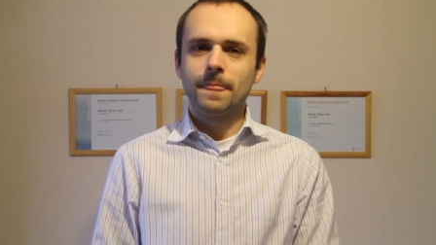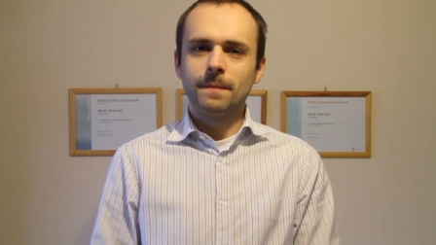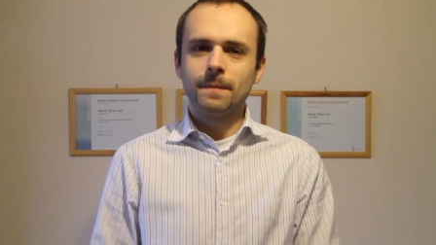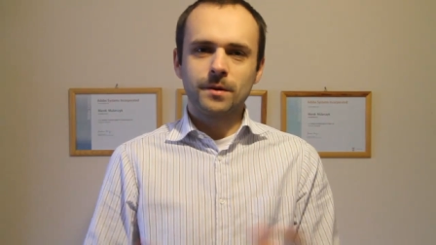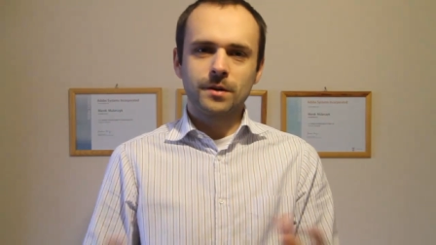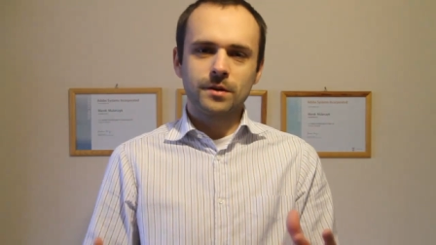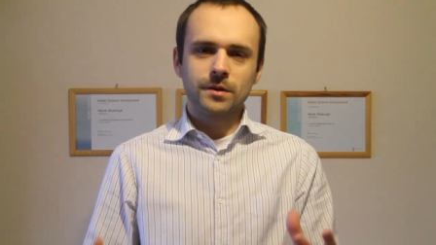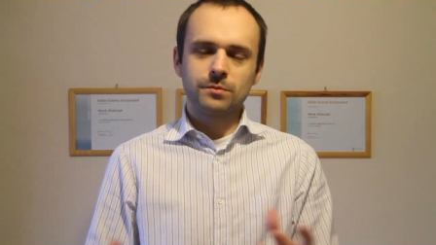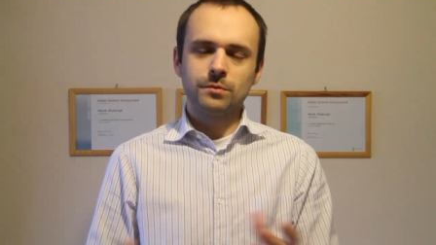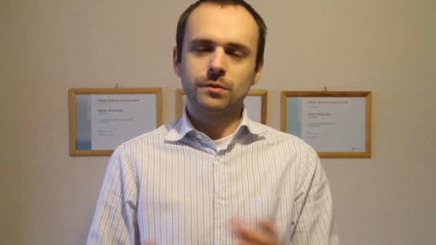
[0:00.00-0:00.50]

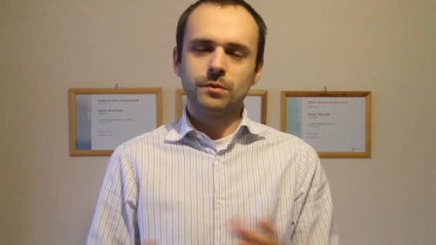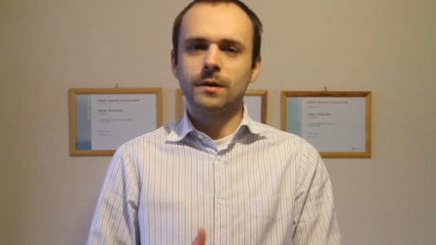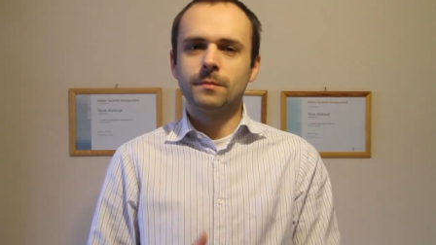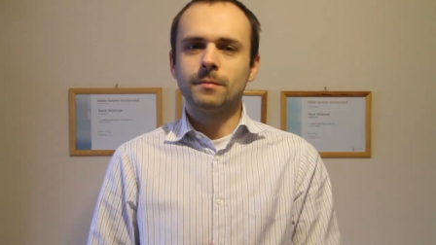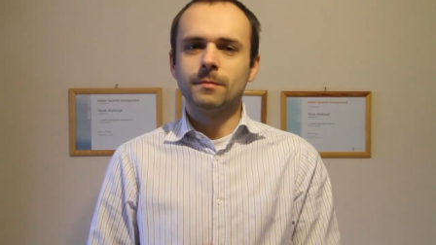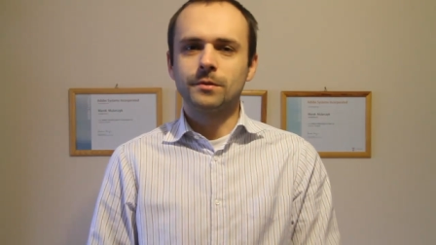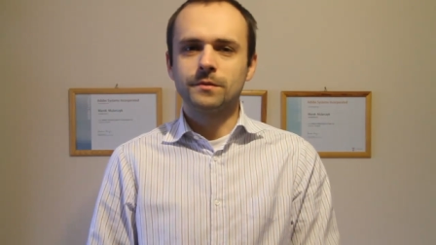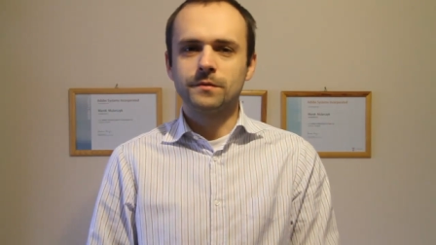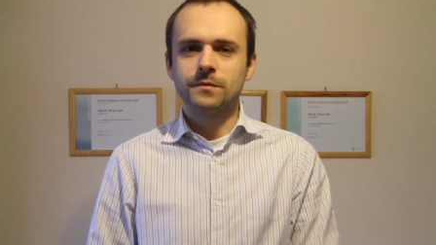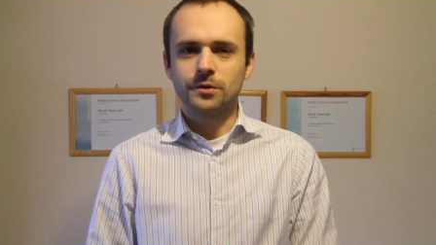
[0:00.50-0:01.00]
because we're
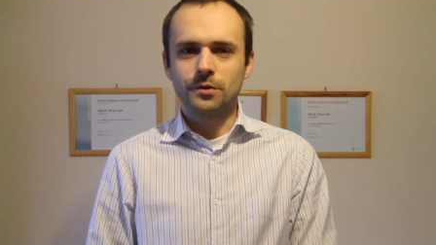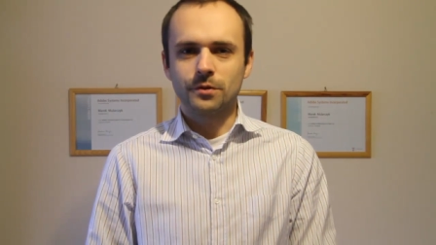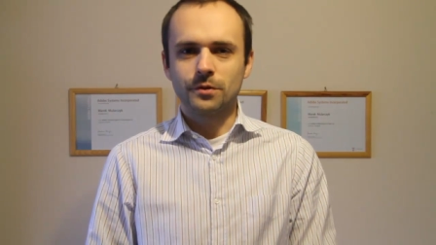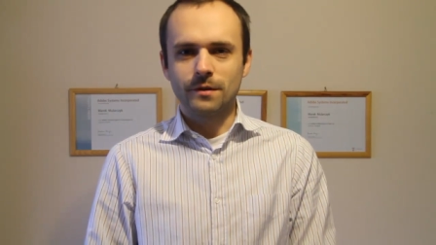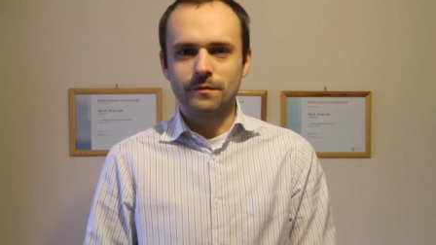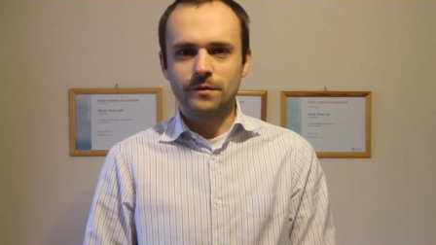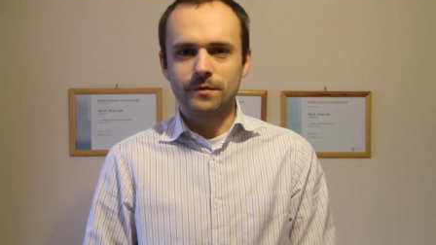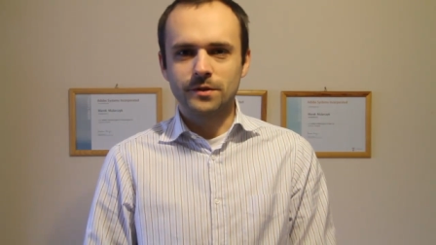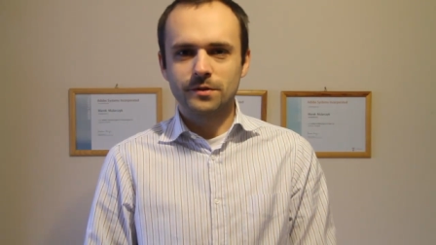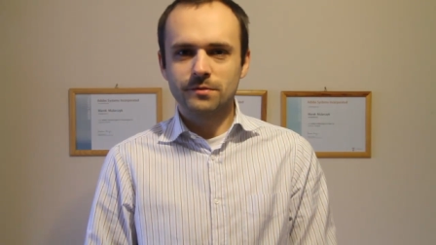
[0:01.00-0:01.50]
about
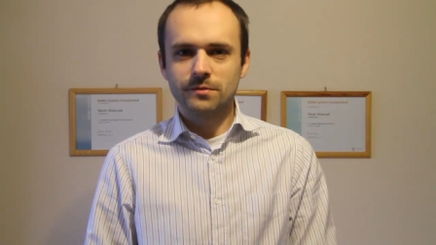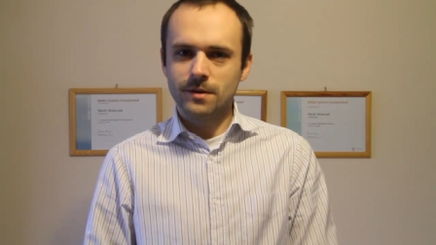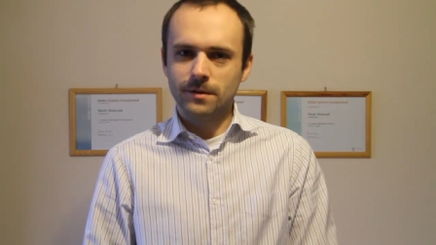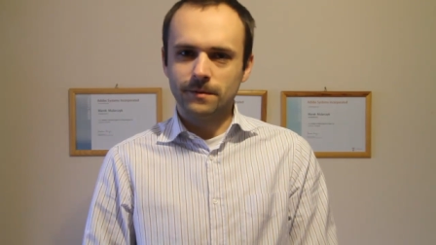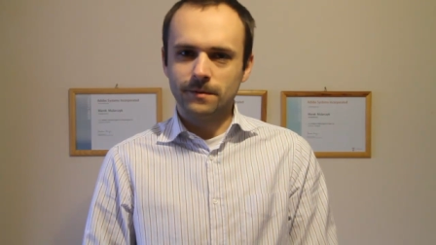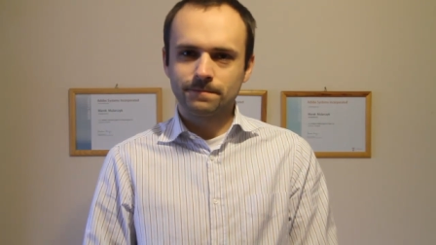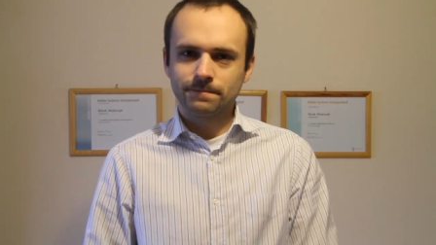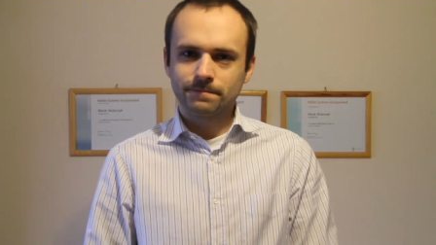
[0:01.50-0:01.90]
photography as well.